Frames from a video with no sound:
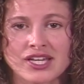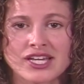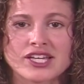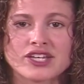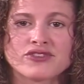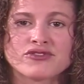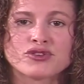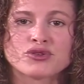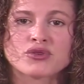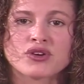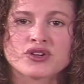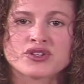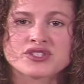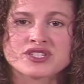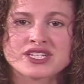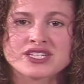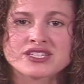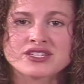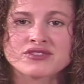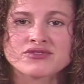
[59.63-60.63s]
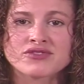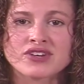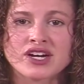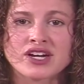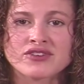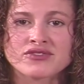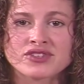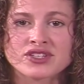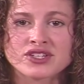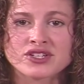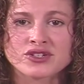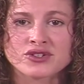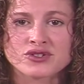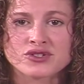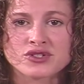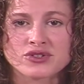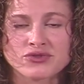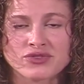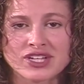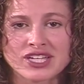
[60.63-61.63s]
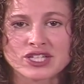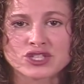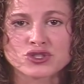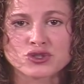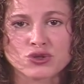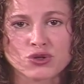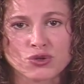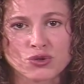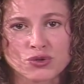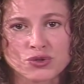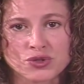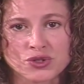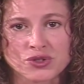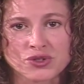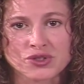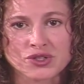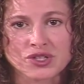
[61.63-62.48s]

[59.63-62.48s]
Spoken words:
If you are 65 years of age or older